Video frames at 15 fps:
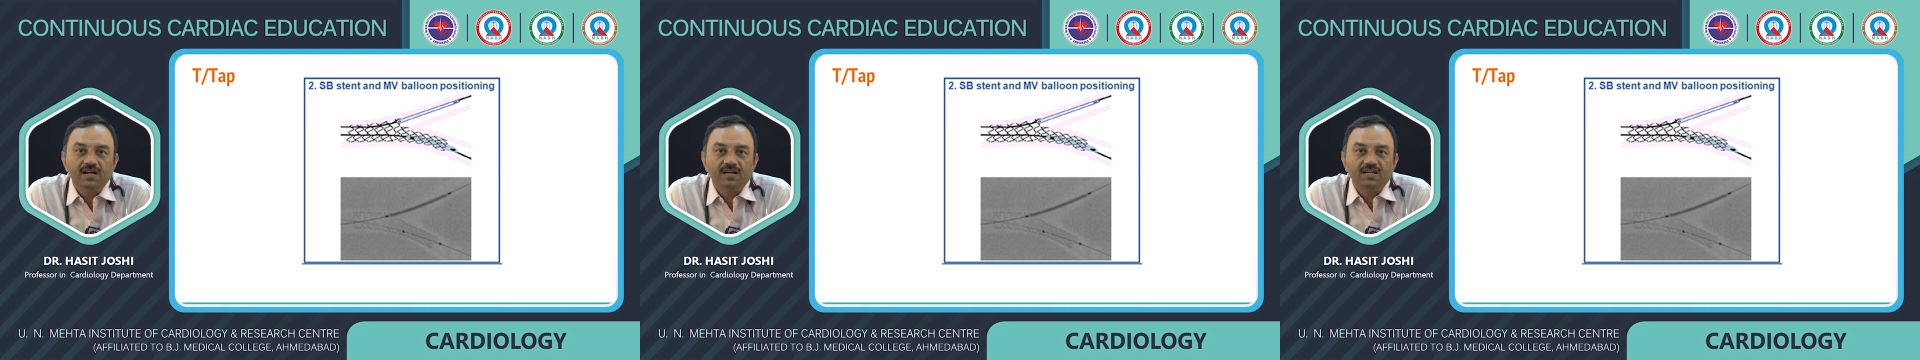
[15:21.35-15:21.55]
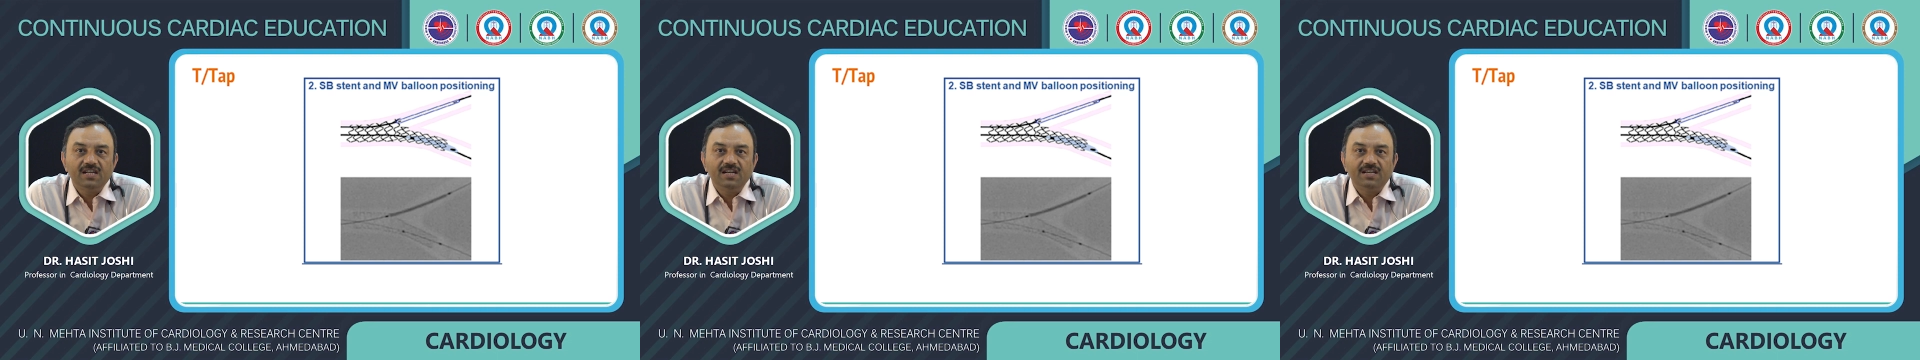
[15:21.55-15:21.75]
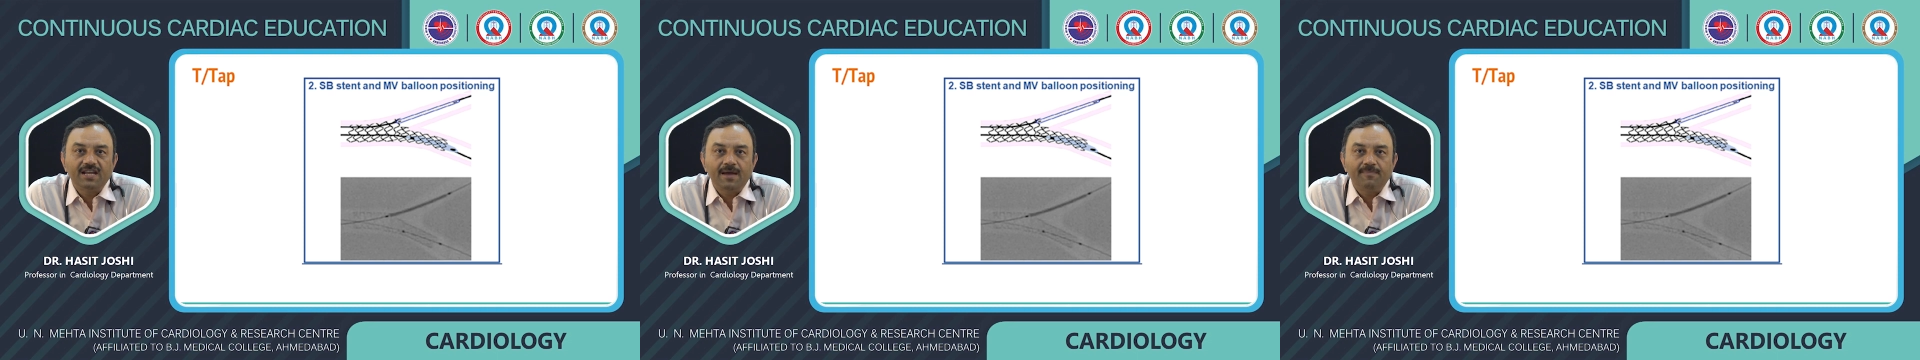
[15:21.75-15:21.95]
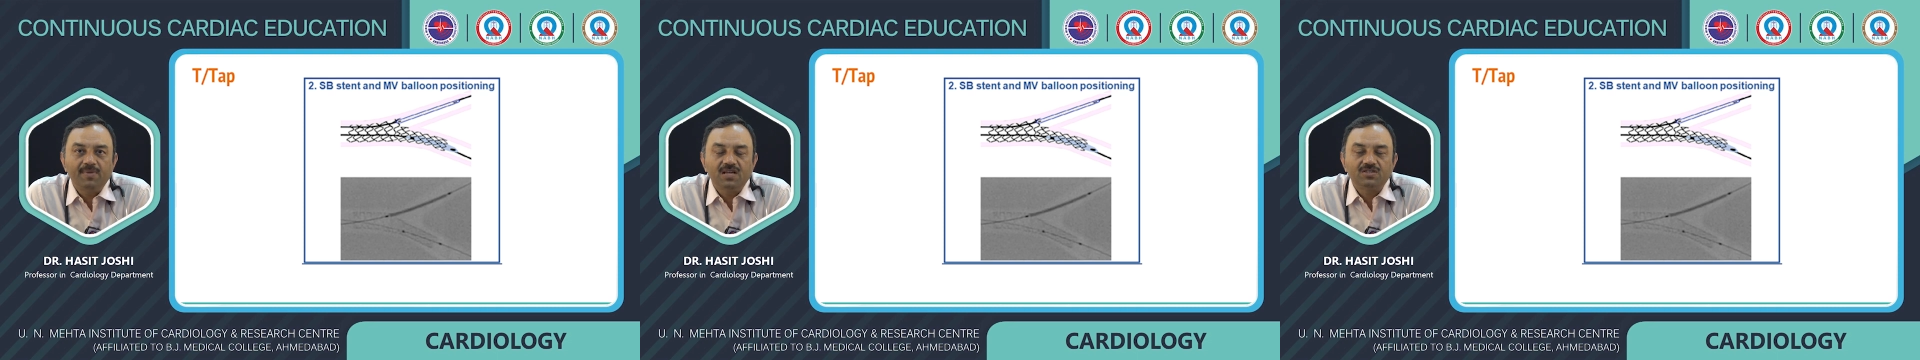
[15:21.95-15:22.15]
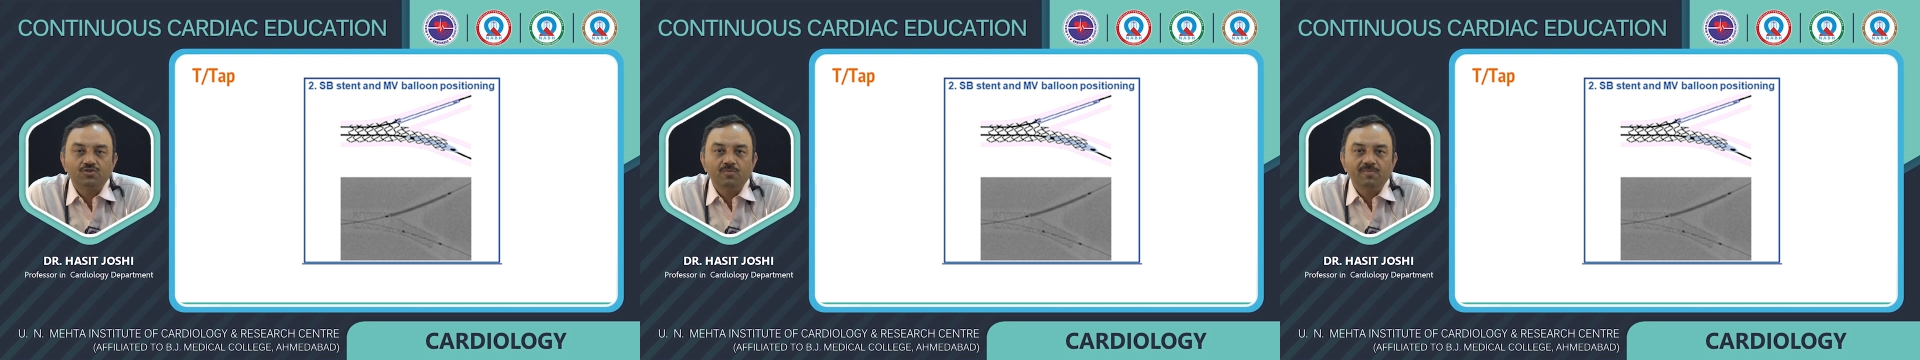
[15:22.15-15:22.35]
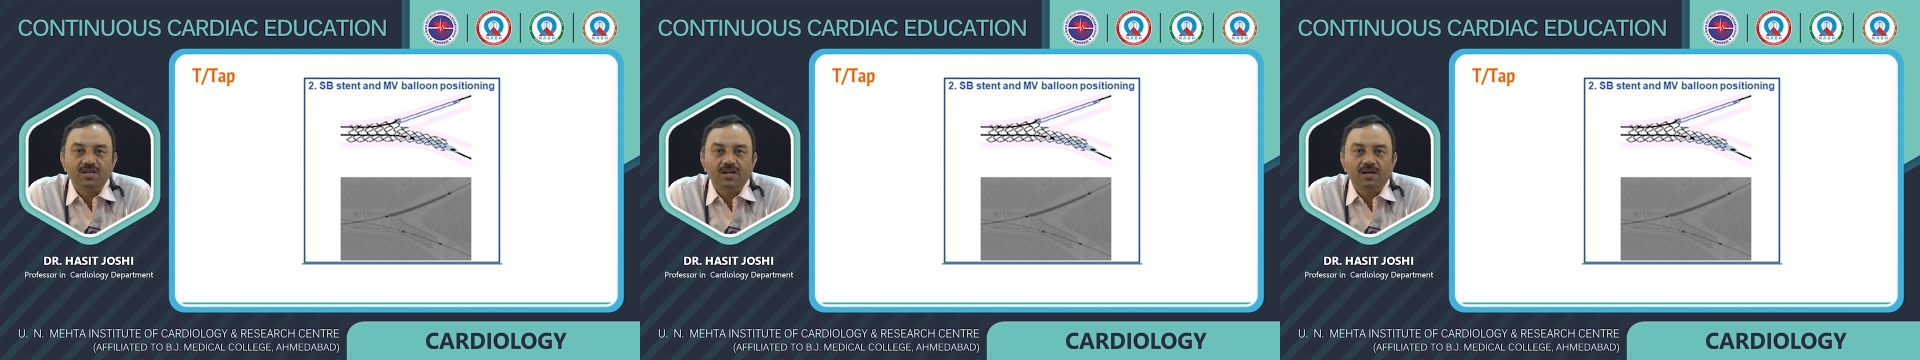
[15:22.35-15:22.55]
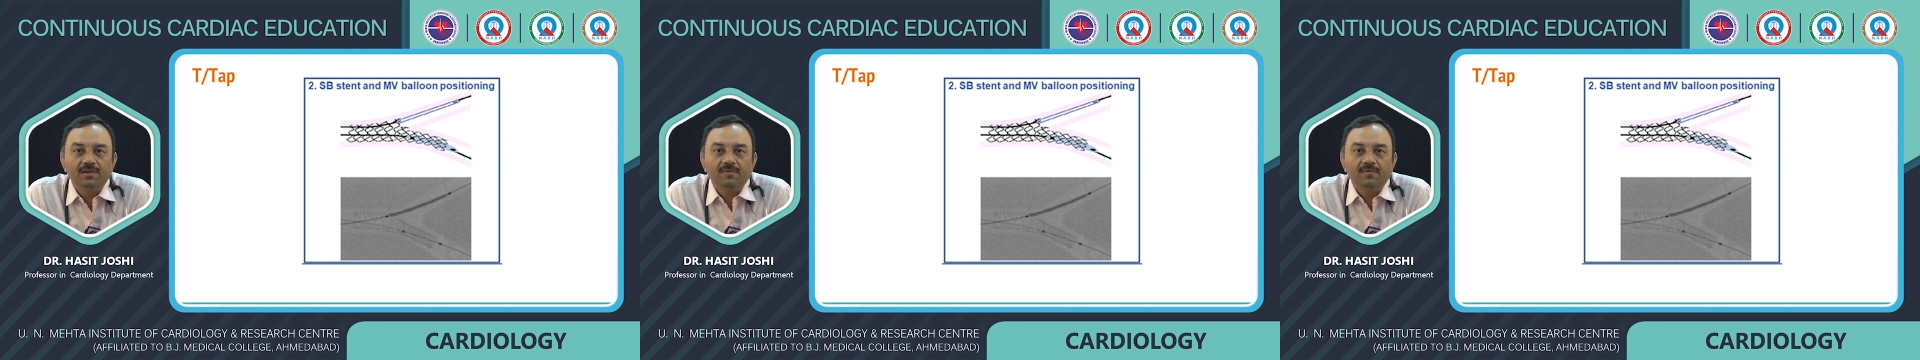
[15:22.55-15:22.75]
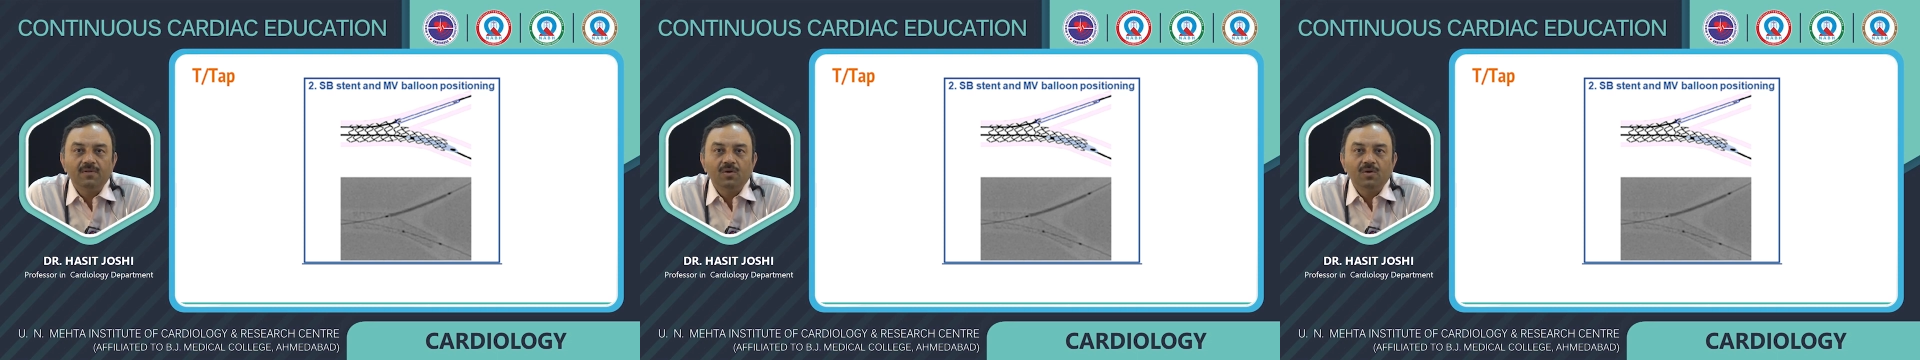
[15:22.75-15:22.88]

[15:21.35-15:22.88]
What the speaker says: a T-tap has to be done,